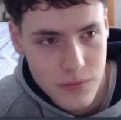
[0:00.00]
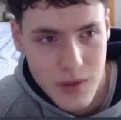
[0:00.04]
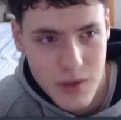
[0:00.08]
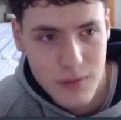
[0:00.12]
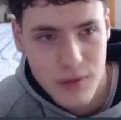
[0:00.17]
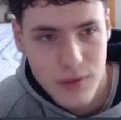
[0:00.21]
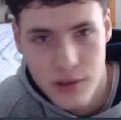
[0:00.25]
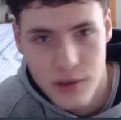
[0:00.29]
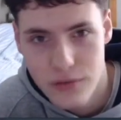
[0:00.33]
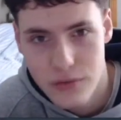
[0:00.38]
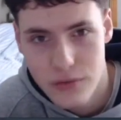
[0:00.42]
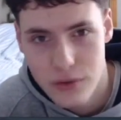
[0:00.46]

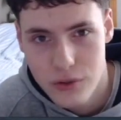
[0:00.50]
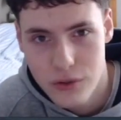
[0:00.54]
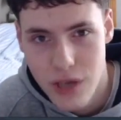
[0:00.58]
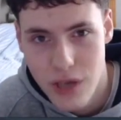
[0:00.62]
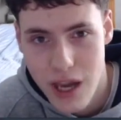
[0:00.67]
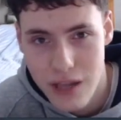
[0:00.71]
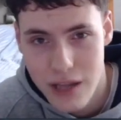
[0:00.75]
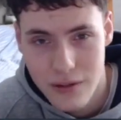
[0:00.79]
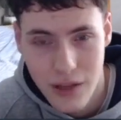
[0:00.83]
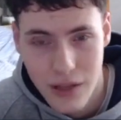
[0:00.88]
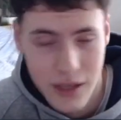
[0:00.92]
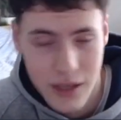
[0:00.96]
Maybe even you
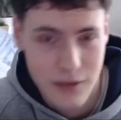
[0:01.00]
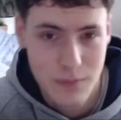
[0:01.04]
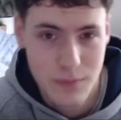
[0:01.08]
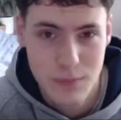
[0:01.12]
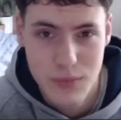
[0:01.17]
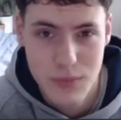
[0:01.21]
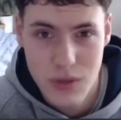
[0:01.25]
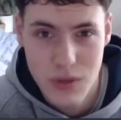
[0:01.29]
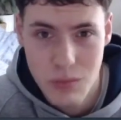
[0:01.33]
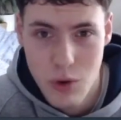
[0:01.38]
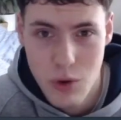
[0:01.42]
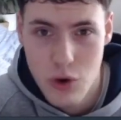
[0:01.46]
add like
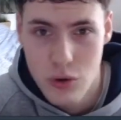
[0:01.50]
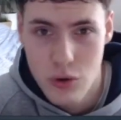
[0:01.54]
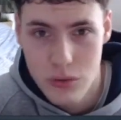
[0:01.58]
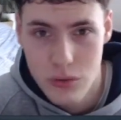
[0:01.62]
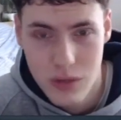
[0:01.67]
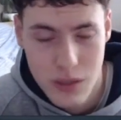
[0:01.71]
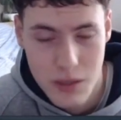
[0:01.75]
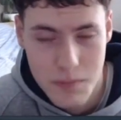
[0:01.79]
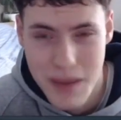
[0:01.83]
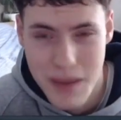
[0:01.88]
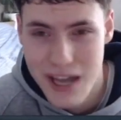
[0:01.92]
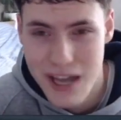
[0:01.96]
some own
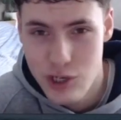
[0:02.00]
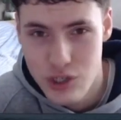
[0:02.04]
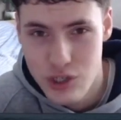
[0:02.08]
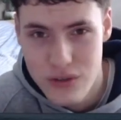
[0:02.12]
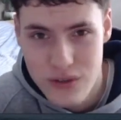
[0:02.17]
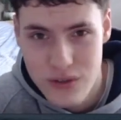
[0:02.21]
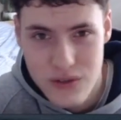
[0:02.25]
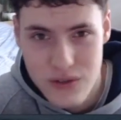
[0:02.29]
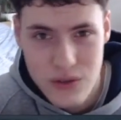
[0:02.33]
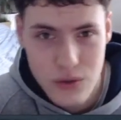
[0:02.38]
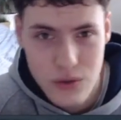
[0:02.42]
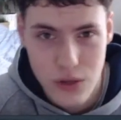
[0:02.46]
like
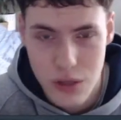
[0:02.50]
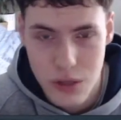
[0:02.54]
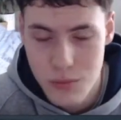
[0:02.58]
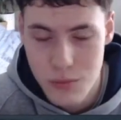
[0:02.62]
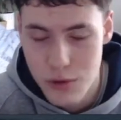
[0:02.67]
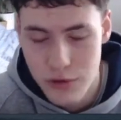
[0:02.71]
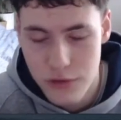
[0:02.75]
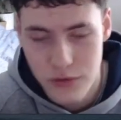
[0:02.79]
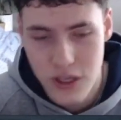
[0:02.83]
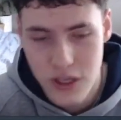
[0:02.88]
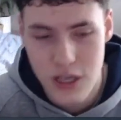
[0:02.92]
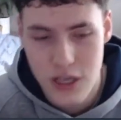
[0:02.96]
patches or like
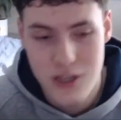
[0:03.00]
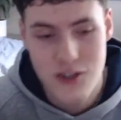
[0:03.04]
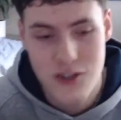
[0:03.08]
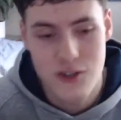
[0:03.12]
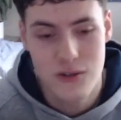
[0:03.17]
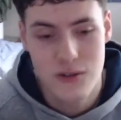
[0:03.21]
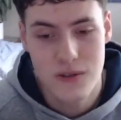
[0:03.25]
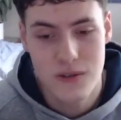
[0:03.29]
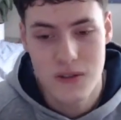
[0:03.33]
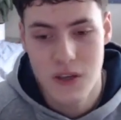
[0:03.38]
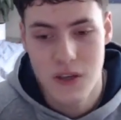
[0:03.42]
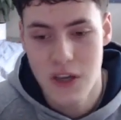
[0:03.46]

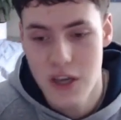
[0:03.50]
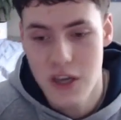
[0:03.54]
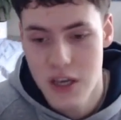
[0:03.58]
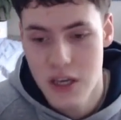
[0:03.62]
modifications.